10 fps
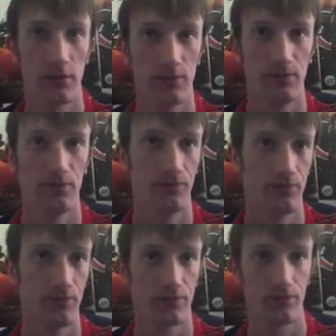
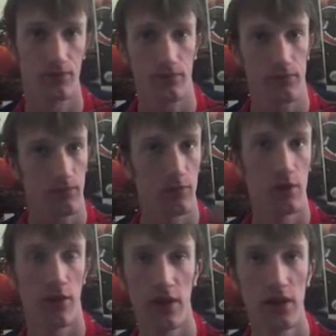The
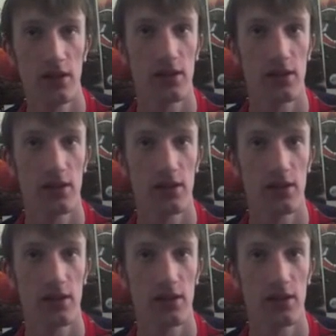thing is,